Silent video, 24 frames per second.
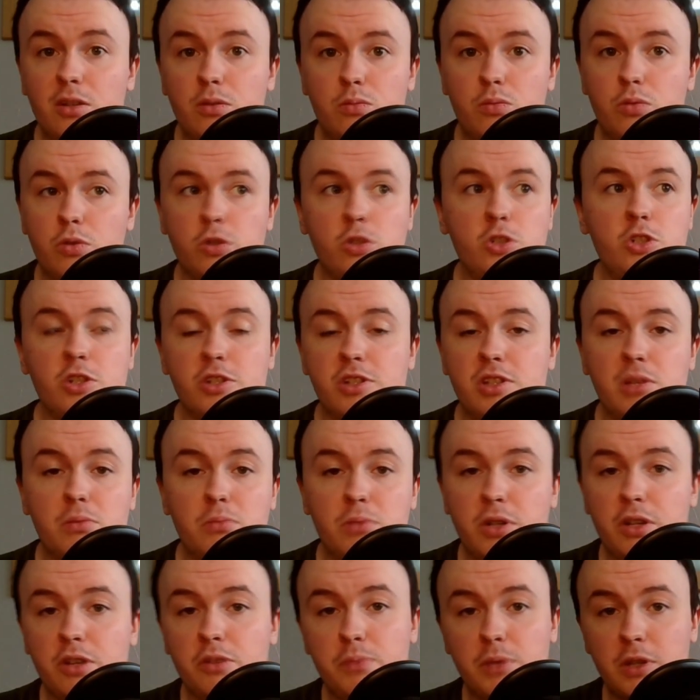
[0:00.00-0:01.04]
would just
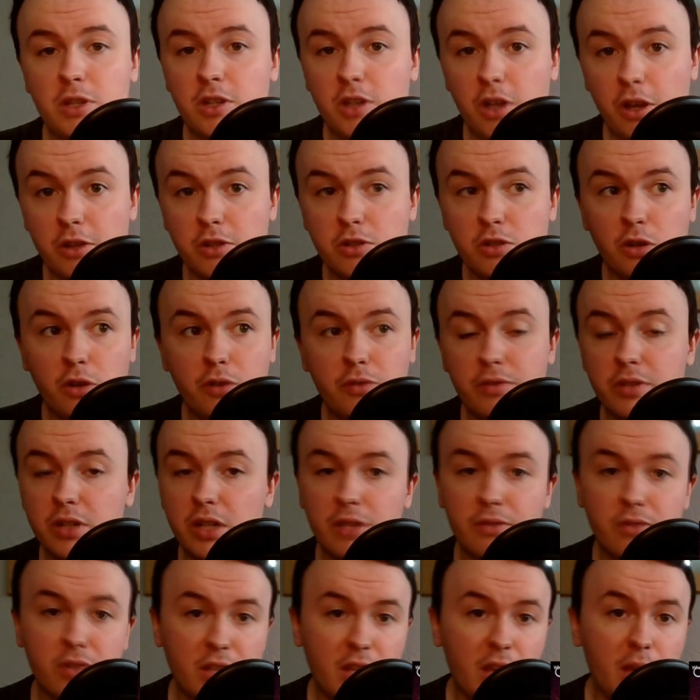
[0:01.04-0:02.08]
simply have been cut off and
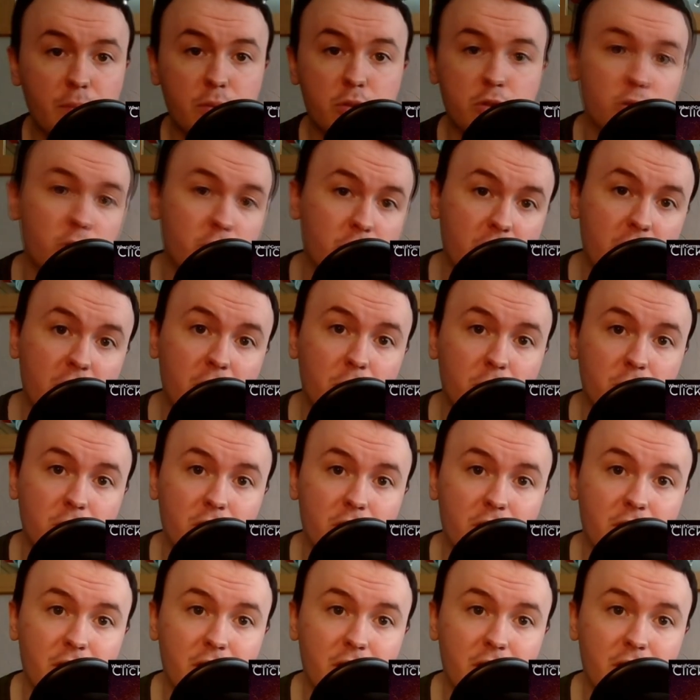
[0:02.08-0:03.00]
either captured or killed.